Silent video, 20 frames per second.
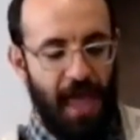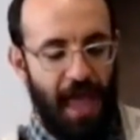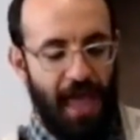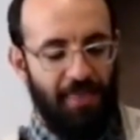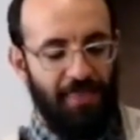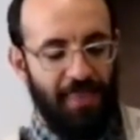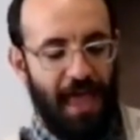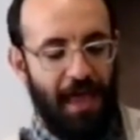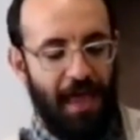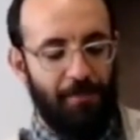
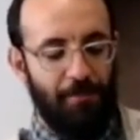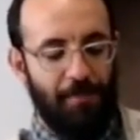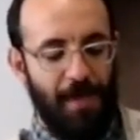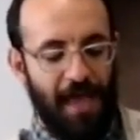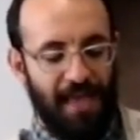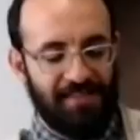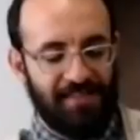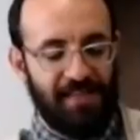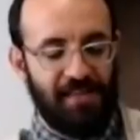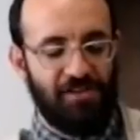And that
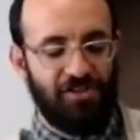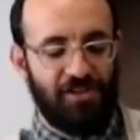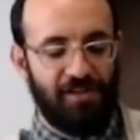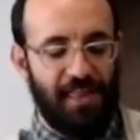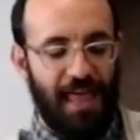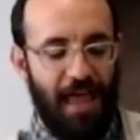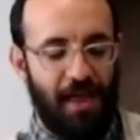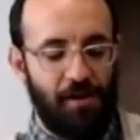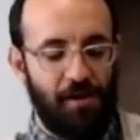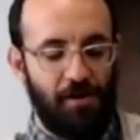message and
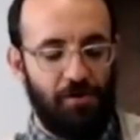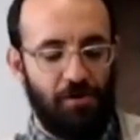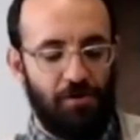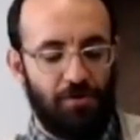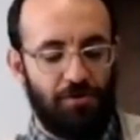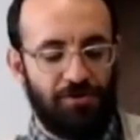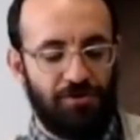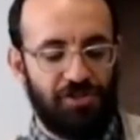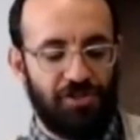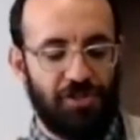that
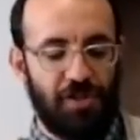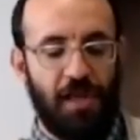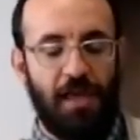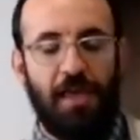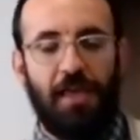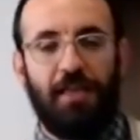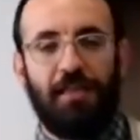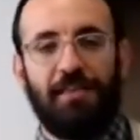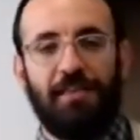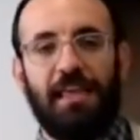news
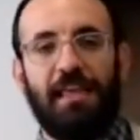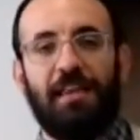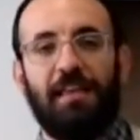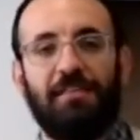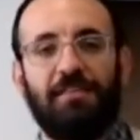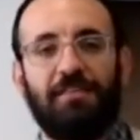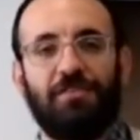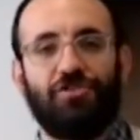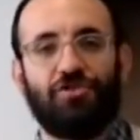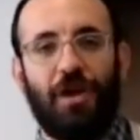
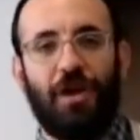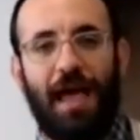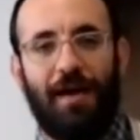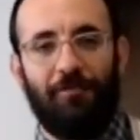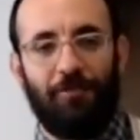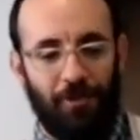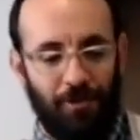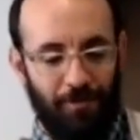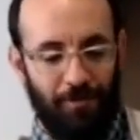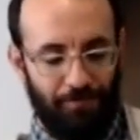needed to
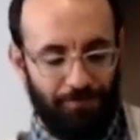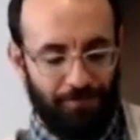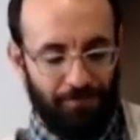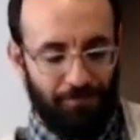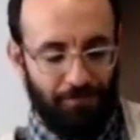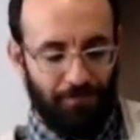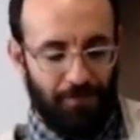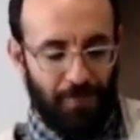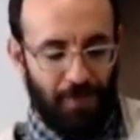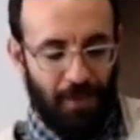travel.
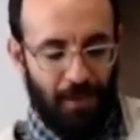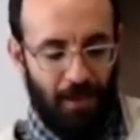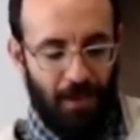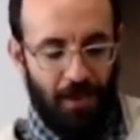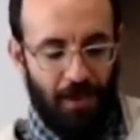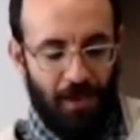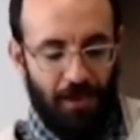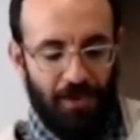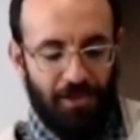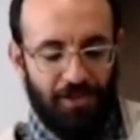
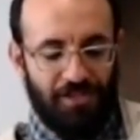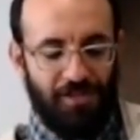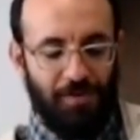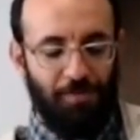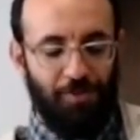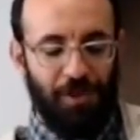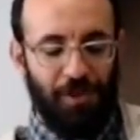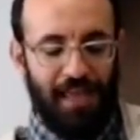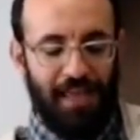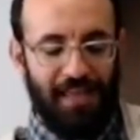To
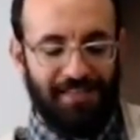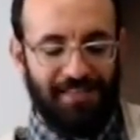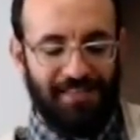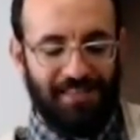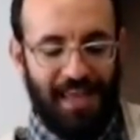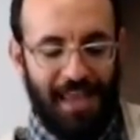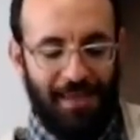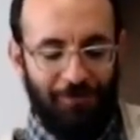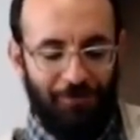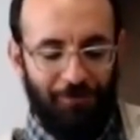play it
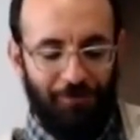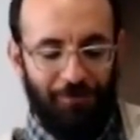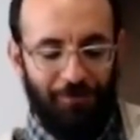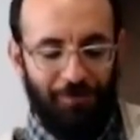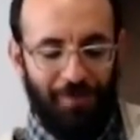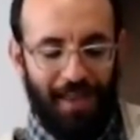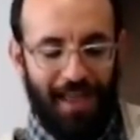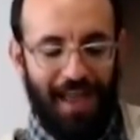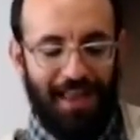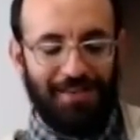safe
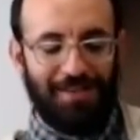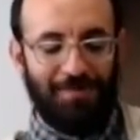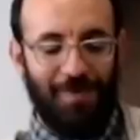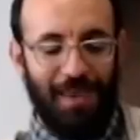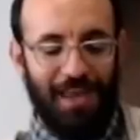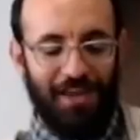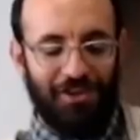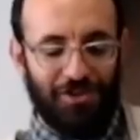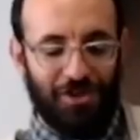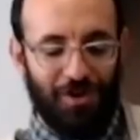and to
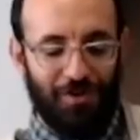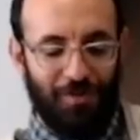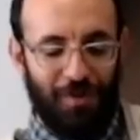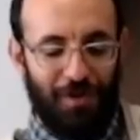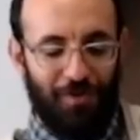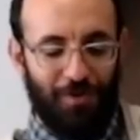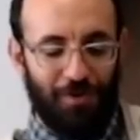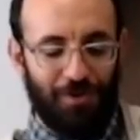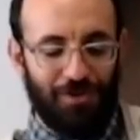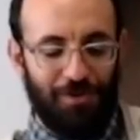make sure
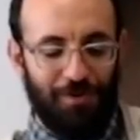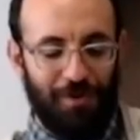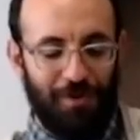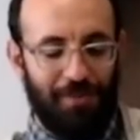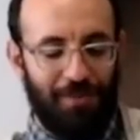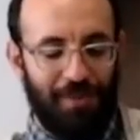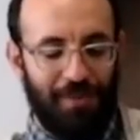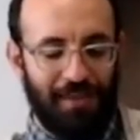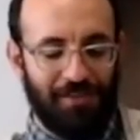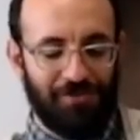we were
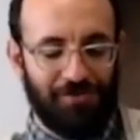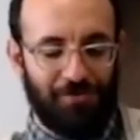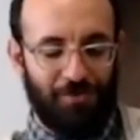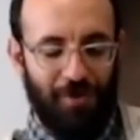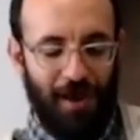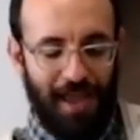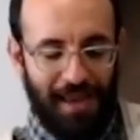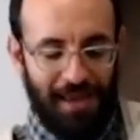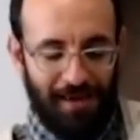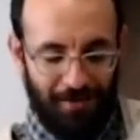doing things
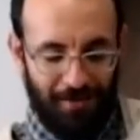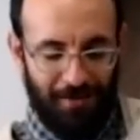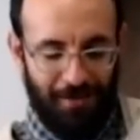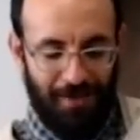right,